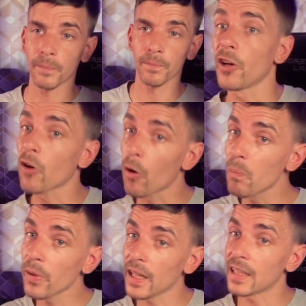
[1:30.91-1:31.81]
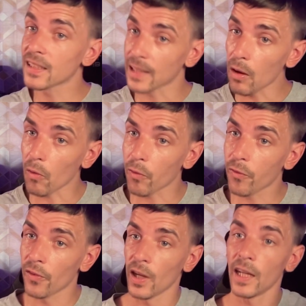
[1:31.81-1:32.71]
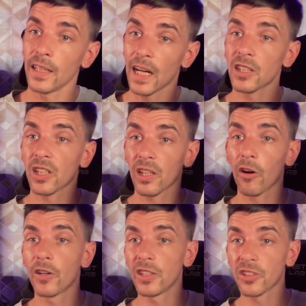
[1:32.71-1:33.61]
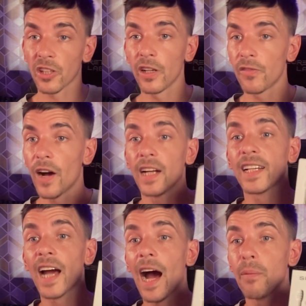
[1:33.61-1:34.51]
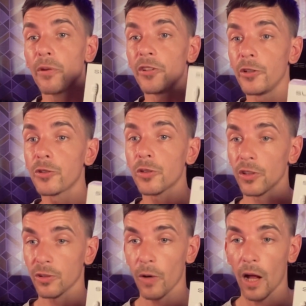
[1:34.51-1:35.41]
The company itself is actually already certified carbon neutral as